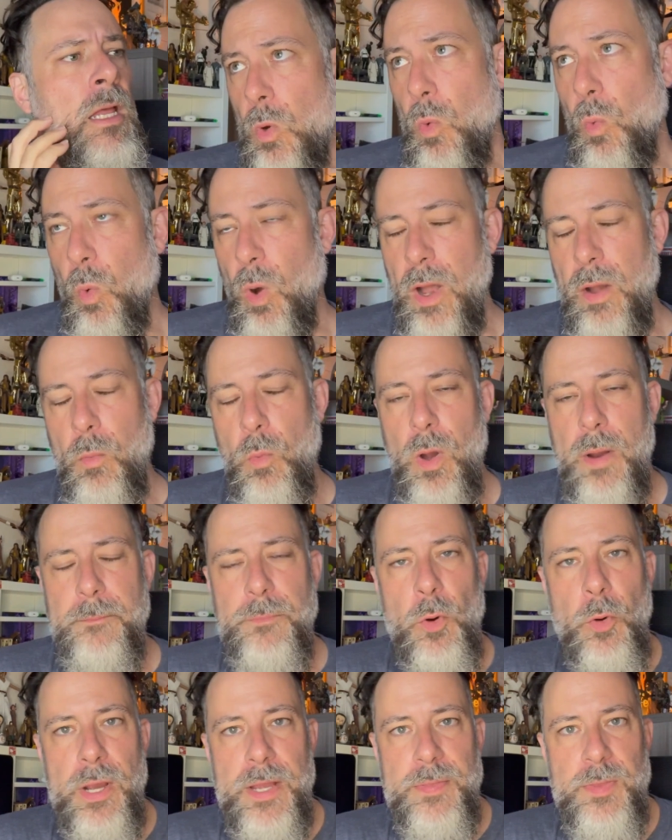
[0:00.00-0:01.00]
One
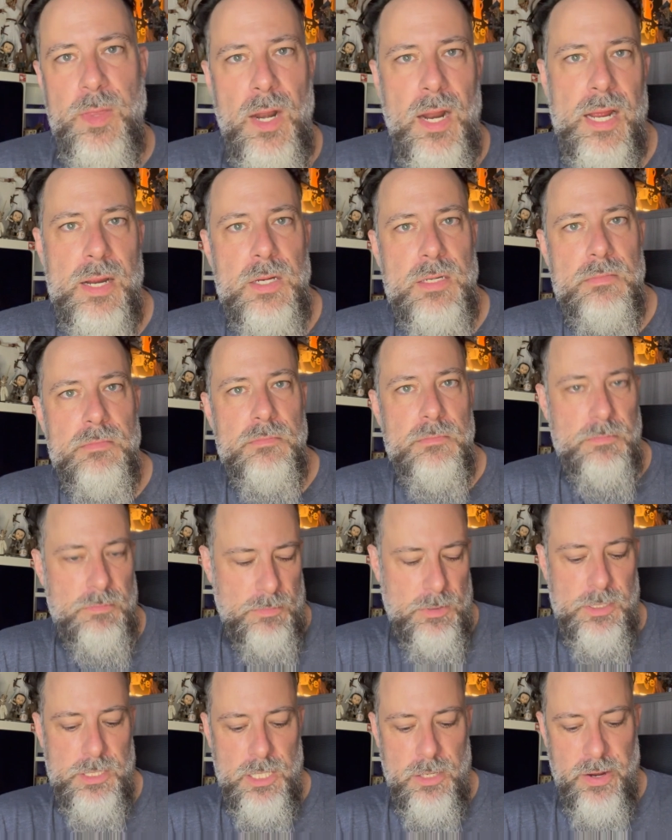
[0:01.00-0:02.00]
point that
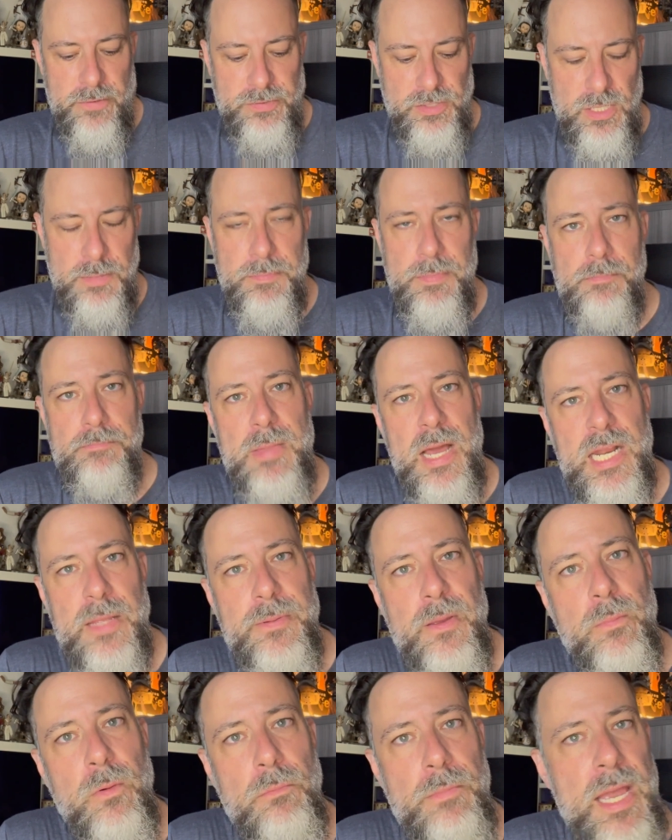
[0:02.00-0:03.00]
I've seen many
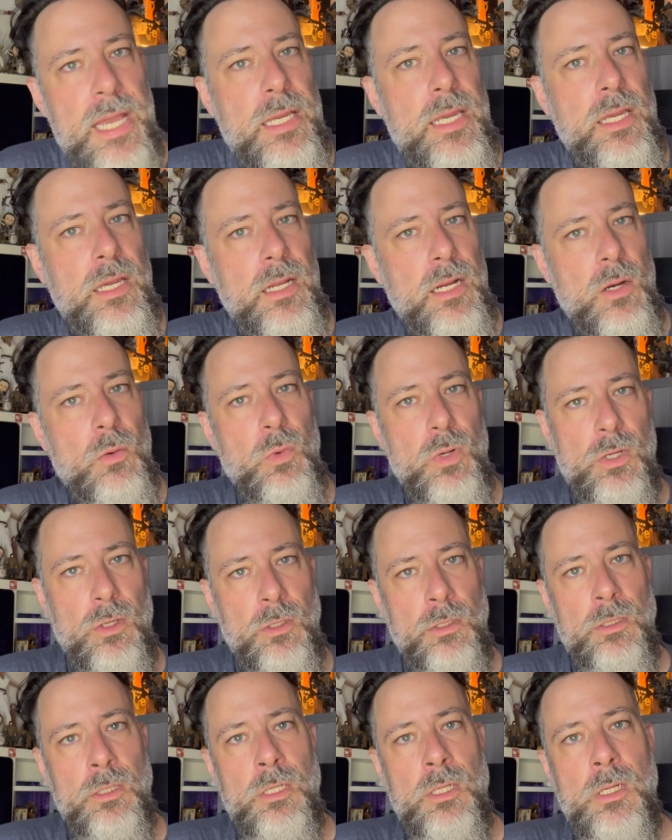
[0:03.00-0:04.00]
people making, and I
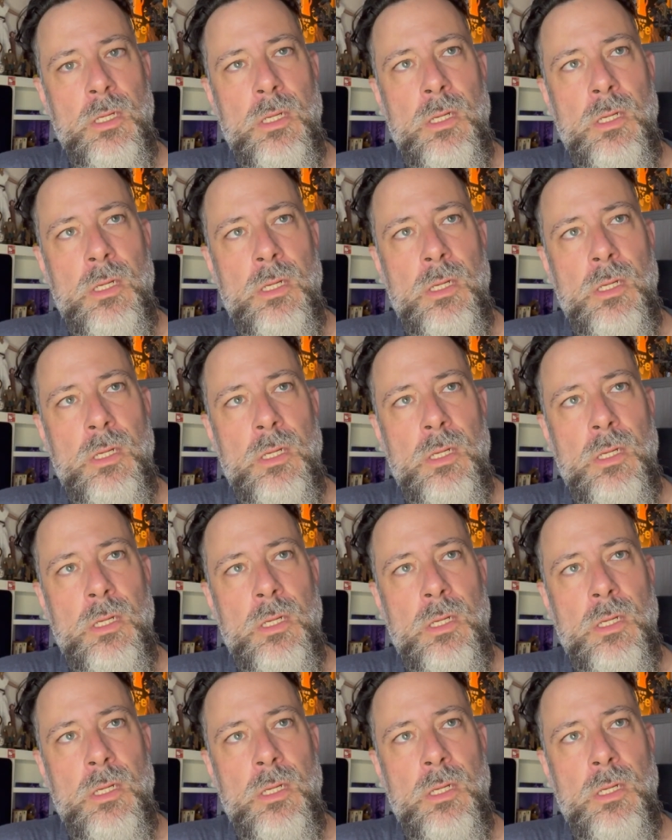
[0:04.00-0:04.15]
will